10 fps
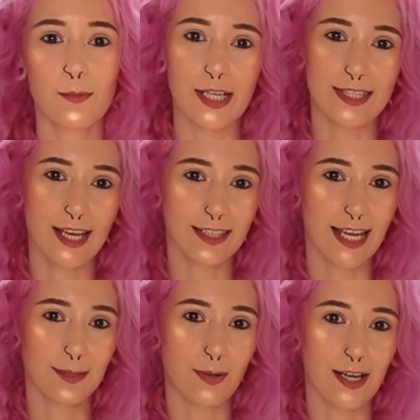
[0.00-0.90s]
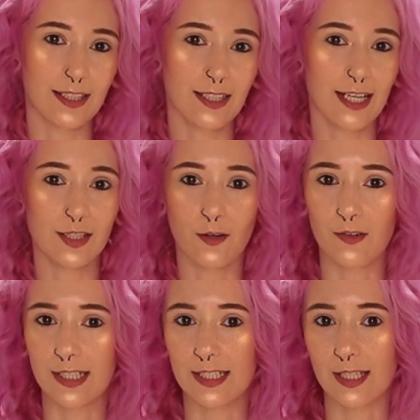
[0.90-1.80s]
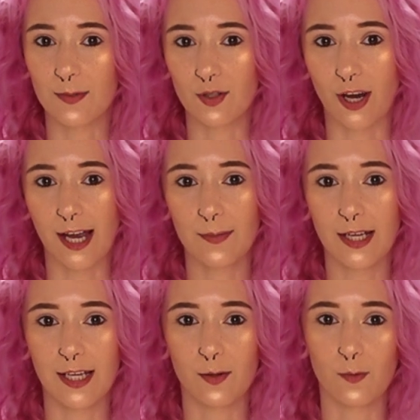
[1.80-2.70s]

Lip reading: press that like button, and don't forget to subscribe and